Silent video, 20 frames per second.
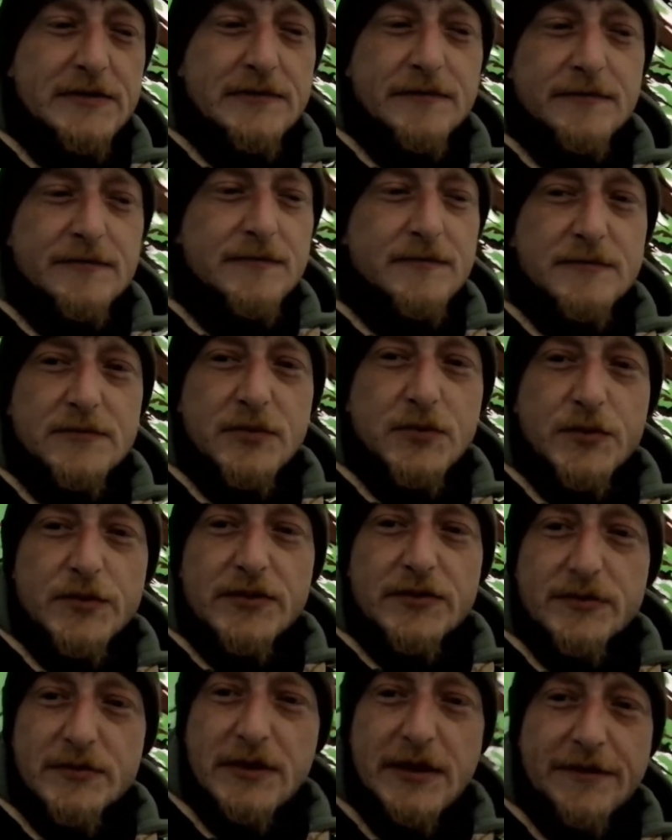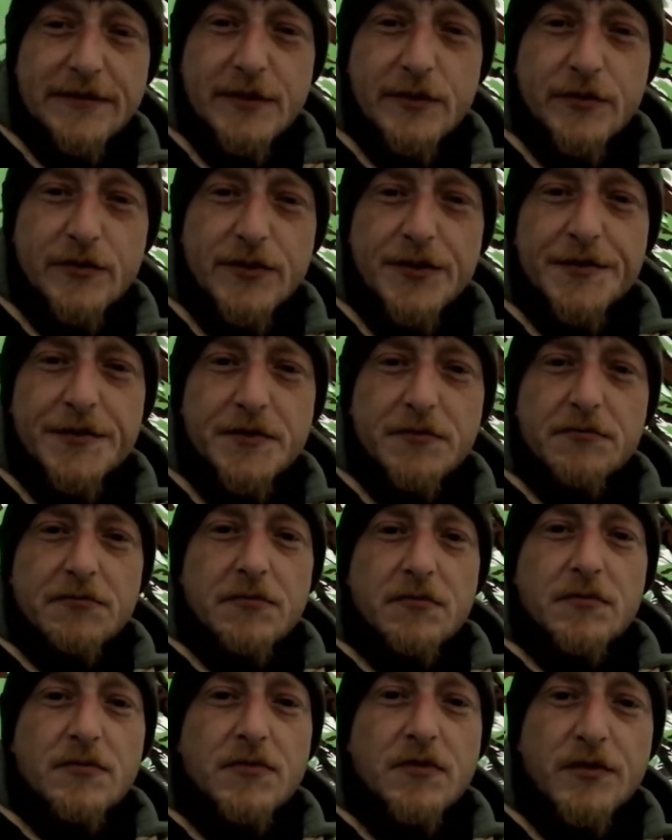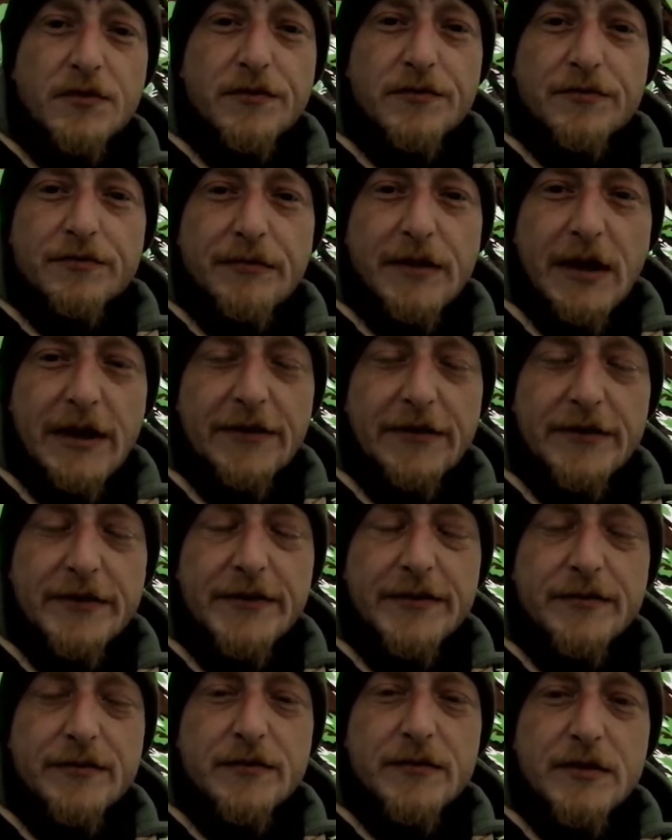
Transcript: and always left no trace. Just how you do.